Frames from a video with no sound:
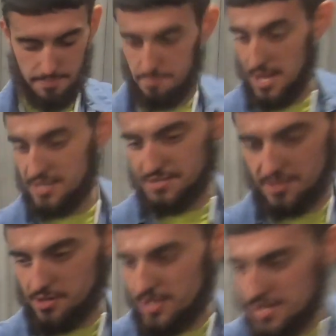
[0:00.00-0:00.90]

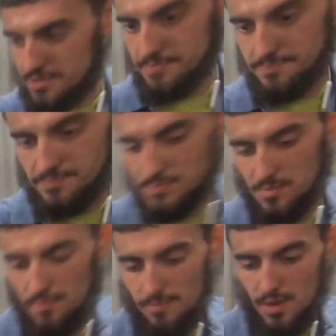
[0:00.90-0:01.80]
Basically,
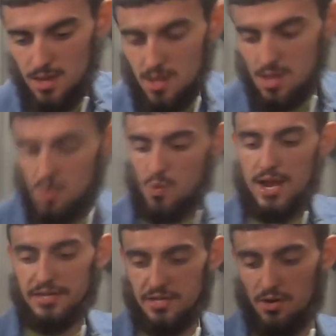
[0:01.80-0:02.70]

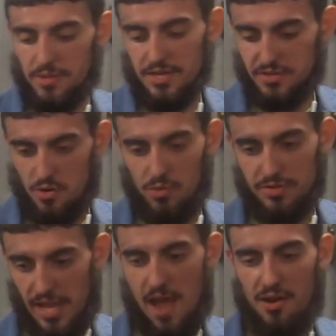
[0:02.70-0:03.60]
wait till this cools
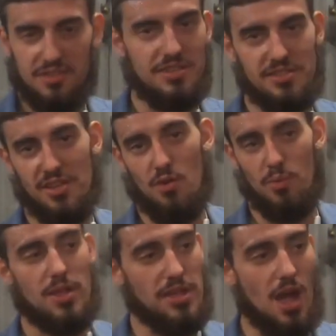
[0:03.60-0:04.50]
down because it's still
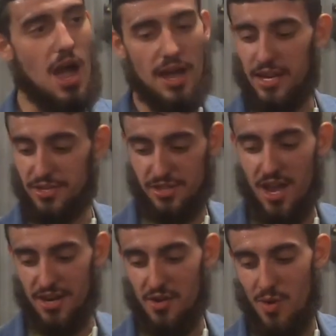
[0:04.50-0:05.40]
really hot. I just got
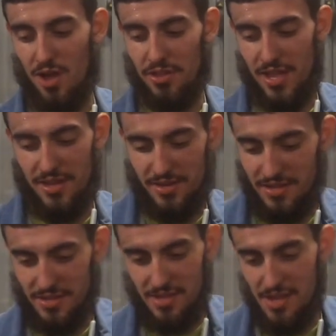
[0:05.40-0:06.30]
done welding
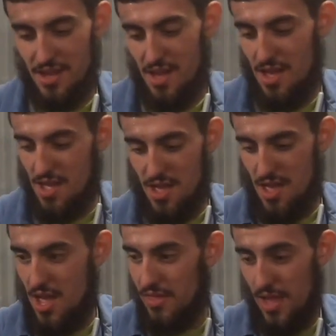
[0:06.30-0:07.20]
it.
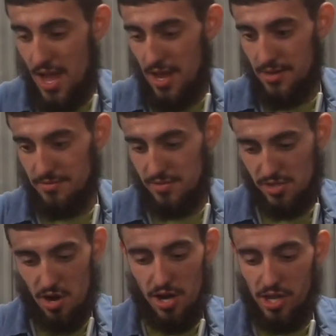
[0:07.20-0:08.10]
And then
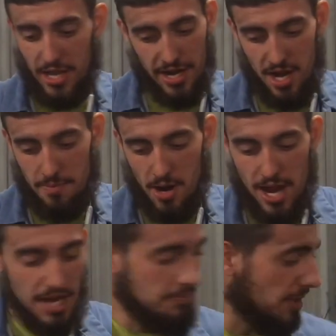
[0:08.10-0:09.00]
start cleaning up our
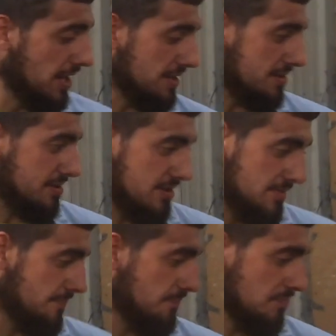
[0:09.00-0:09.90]
head plates,
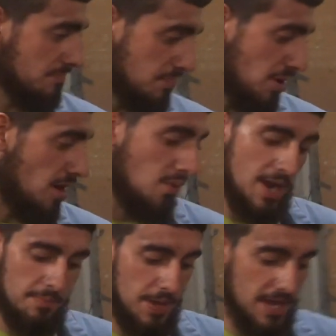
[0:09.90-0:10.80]
put our
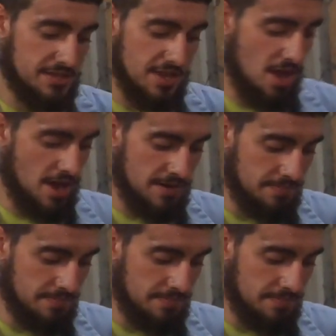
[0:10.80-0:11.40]
wing plates on,